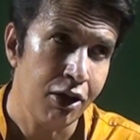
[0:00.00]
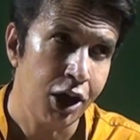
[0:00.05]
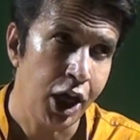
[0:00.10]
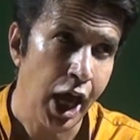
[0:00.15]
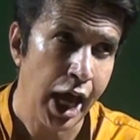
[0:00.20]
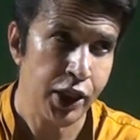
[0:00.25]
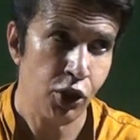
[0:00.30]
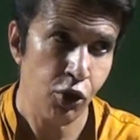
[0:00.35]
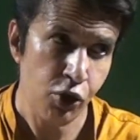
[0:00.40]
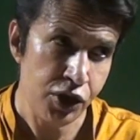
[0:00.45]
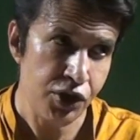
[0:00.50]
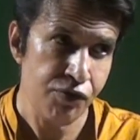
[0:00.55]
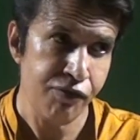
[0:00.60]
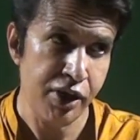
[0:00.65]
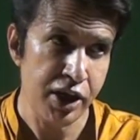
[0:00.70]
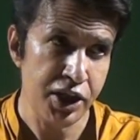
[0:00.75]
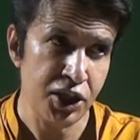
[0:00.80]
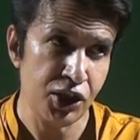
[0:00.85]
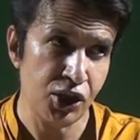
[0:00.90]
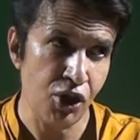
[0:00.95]
And those
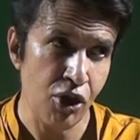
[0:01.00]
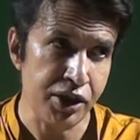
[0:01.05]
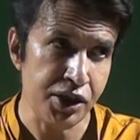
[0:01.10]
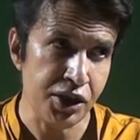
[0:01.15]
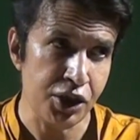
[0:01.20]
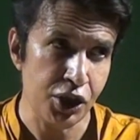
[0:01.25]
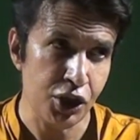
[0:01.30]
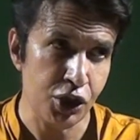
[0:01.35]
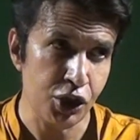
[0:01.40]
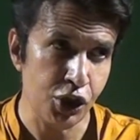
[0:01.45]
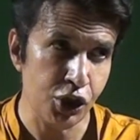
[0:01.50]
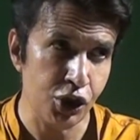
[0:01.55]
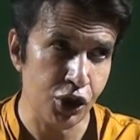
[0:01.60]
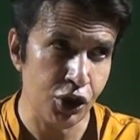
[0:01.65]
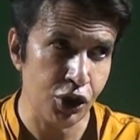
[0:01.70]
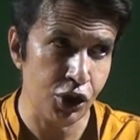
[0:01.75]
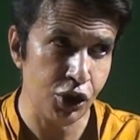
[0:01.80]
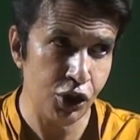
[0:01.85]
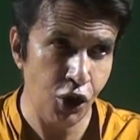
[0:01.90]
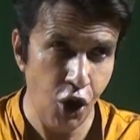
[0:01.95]
words don't
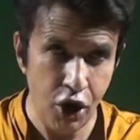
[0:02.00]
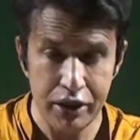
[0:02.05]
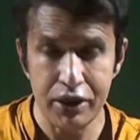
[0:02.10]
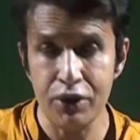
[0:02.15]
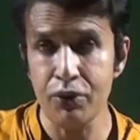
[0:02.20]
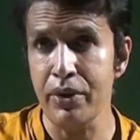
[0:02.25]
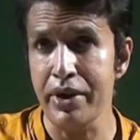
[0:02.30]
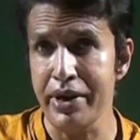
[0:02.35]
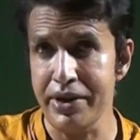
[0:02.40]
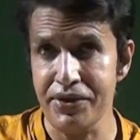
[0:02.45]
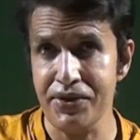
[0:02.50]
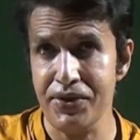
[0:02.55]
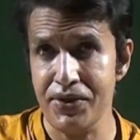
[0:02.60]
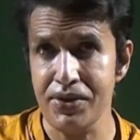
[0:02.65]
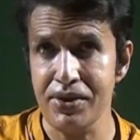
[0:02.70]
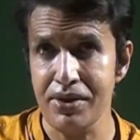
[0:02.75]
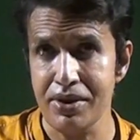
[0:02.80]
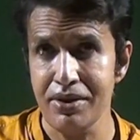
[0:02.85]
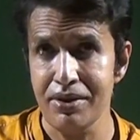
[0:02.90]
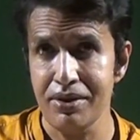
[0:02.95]
talk to
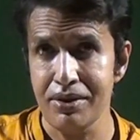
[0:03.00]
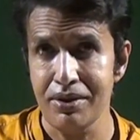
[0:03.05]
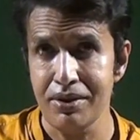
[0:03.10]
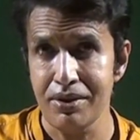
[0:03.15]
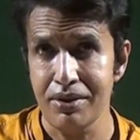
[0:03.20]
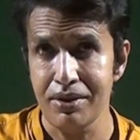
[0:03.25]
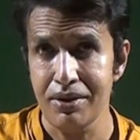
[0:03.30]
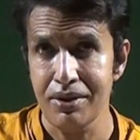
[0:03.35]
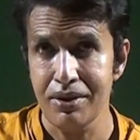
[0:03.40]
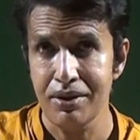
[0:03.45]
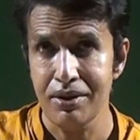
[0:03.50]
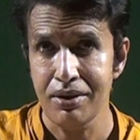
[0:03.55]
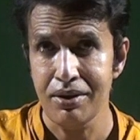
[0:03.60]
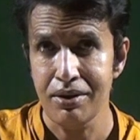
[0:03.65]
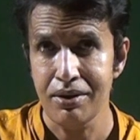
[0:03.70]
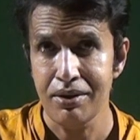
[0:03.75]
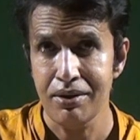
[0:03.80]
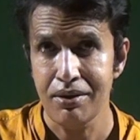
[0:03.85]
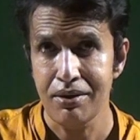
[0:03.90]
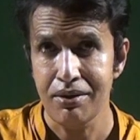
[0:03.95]
us
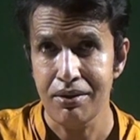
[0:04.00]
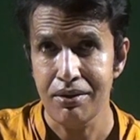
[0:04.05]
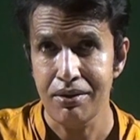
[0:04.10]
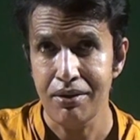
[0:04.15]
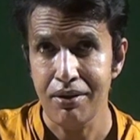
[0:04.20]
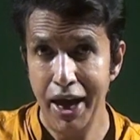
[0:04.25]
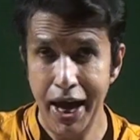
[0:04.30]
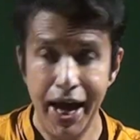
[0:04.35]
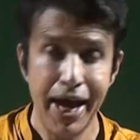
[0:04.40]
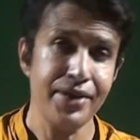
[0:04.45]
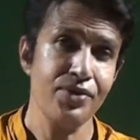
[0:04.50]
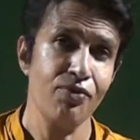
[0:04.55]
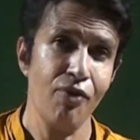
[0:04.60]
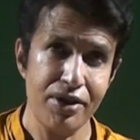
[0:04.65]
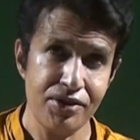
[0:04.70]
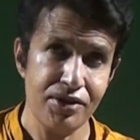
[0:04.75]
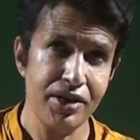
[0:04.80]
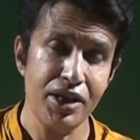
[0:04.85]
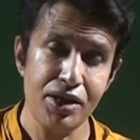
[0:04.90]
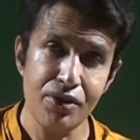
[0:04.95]
as
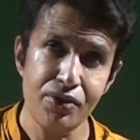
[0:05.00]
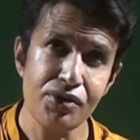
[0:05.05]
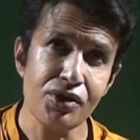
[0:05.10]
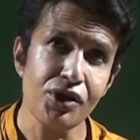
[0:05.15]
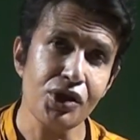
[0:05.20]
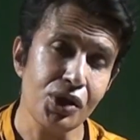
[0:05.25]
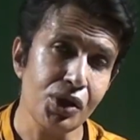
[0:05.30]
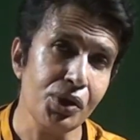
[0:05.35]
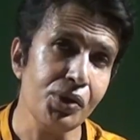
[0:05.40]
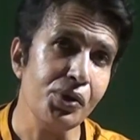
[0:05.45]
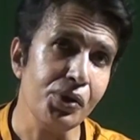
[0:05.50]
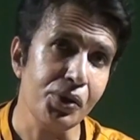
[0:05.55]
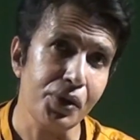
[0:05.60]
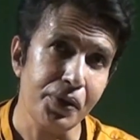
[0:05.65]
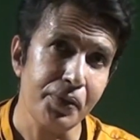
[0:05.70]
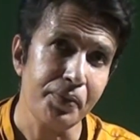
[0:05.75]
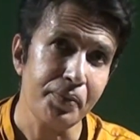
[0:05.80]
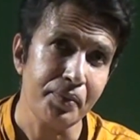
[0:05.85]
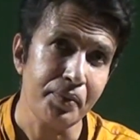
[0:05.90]
once they used to do.